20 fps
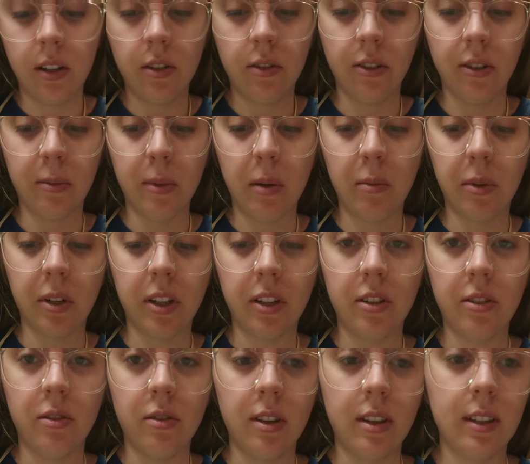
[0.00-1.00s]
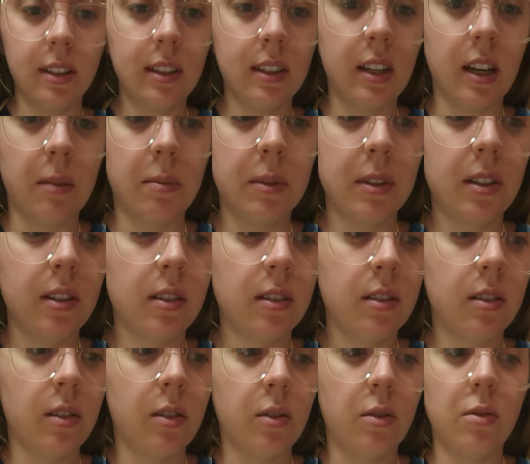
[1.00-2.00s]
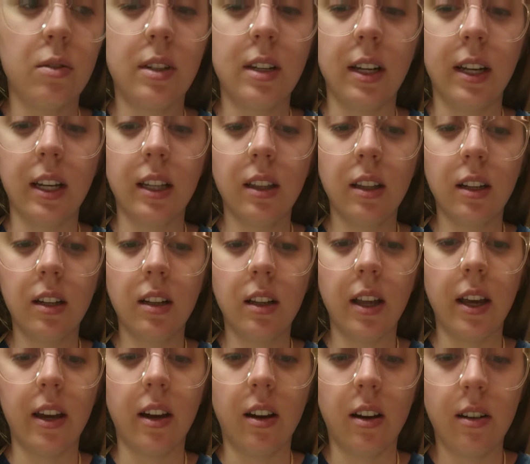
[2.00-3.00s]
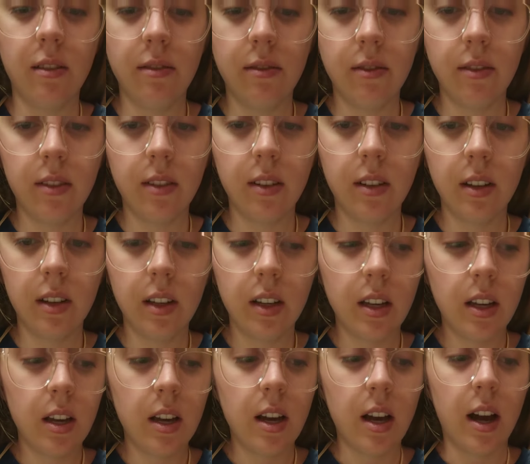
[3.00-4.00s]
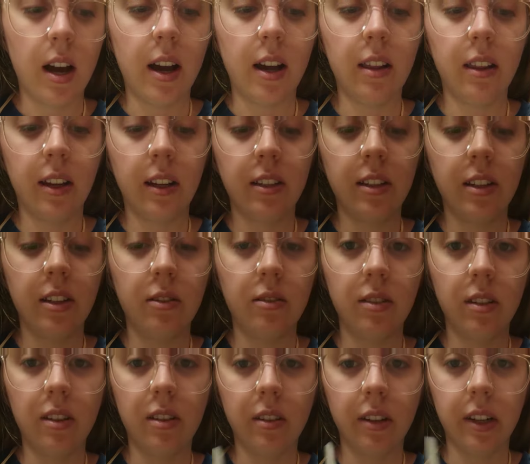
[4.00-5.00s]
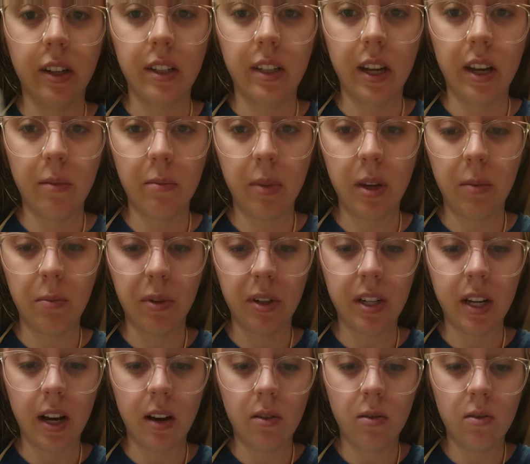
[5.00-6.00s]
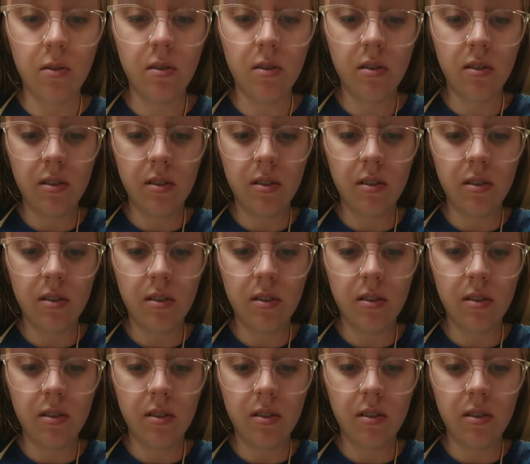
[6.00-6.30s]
to remember to do these steps. So to get the clay off, I like to use either a damp paper towel